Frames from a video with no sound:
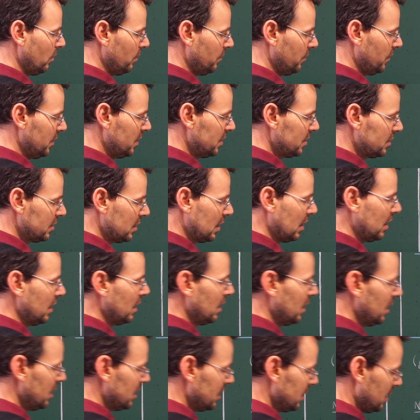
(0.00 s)
And this
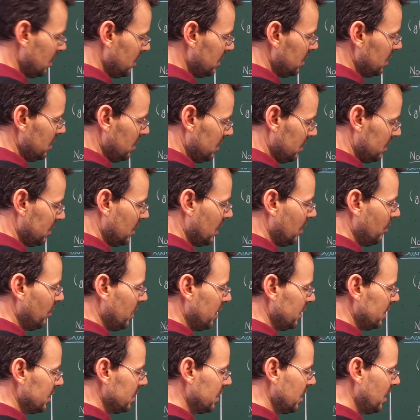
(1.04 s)
clearly is gamma
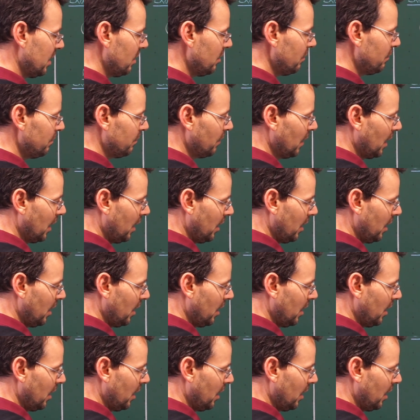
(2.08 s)
itself.